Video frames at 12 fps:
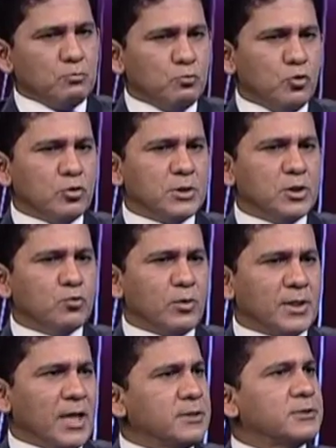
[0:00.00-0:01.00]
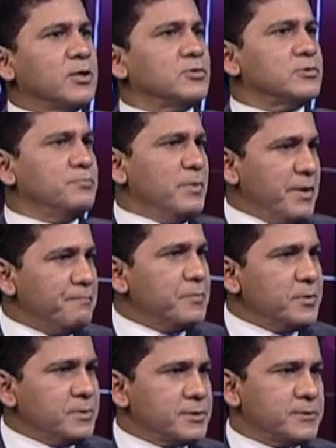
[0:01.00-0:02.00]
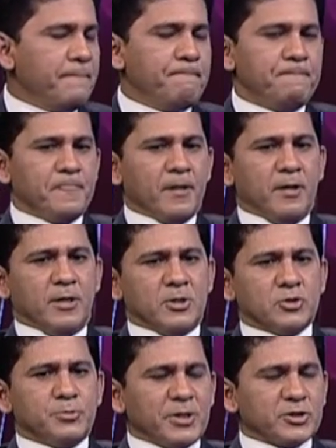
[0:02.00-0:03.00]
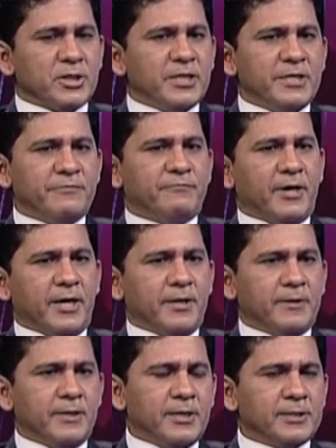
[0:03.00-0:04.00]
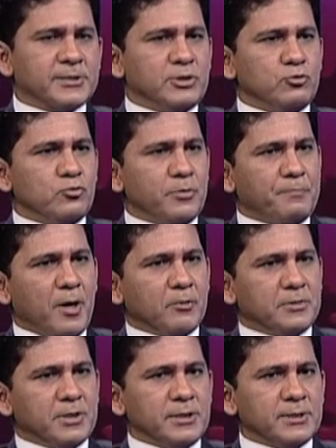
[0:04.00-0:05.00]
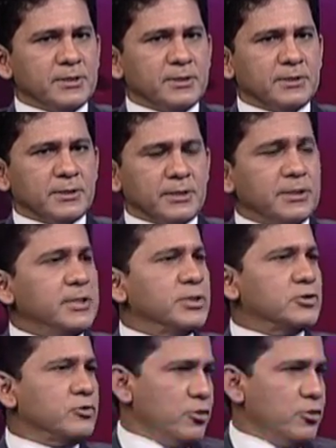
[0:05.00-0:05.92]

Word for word: more than 100,000 members. Yes, absolutely. Uh, especially if I ask you about the condition